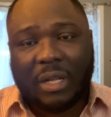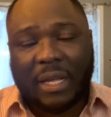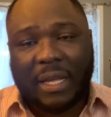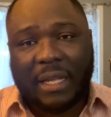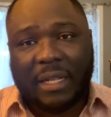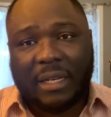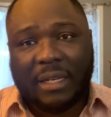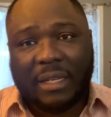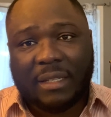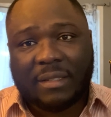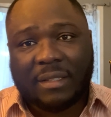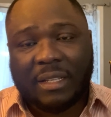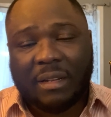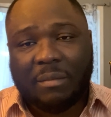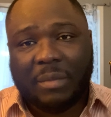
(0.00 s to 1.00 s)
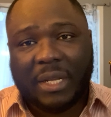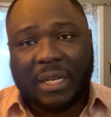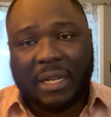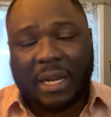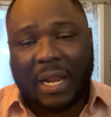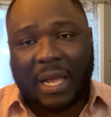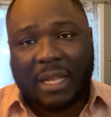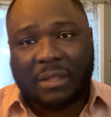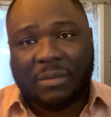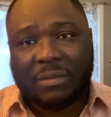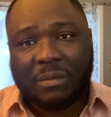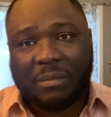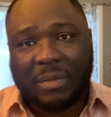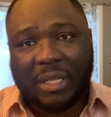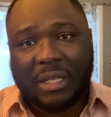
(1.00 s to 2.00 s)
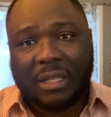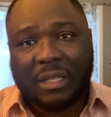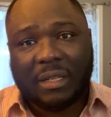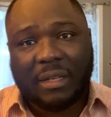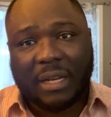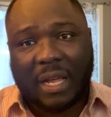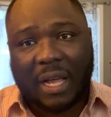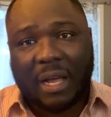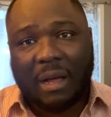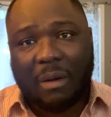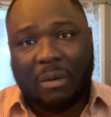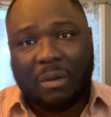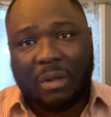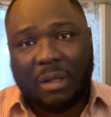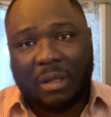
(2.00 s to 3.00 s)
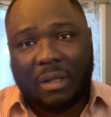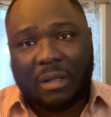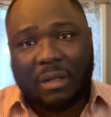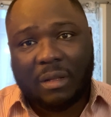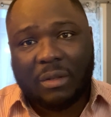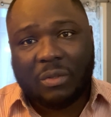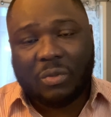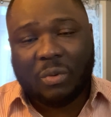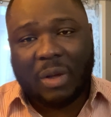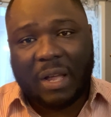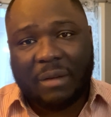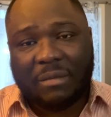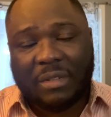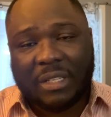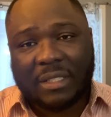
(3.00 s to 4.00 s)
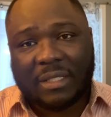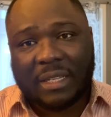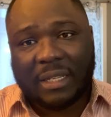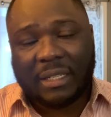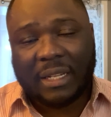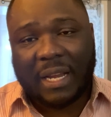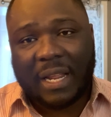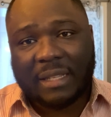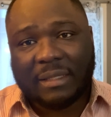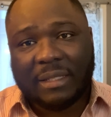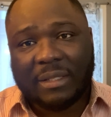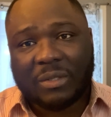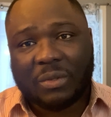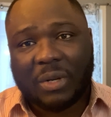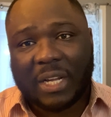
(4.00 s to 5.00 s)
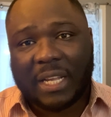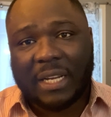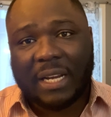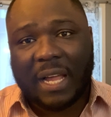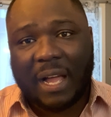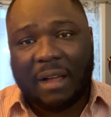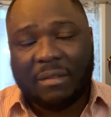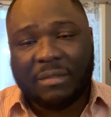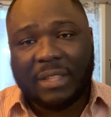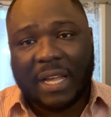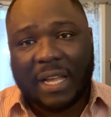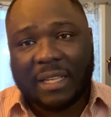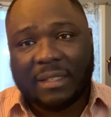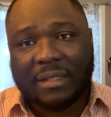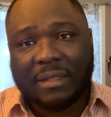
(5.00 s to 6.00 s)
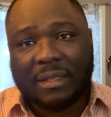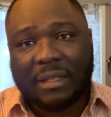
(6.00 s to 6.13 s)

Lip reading: and it still means a lot for me now to have these sunglasses, so I can have that